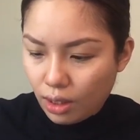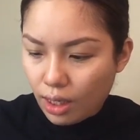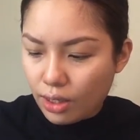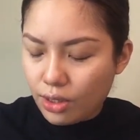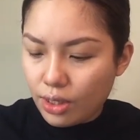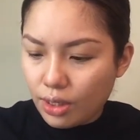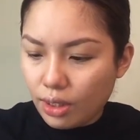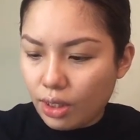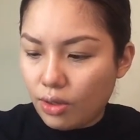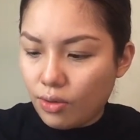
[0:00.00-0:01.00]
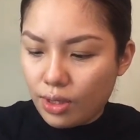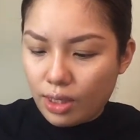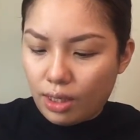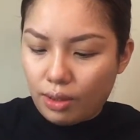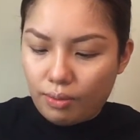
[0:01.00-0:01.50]
I'm just gonna use
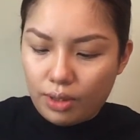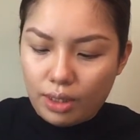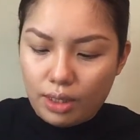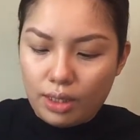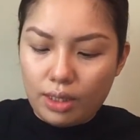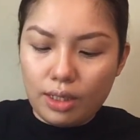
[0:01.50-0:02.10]
the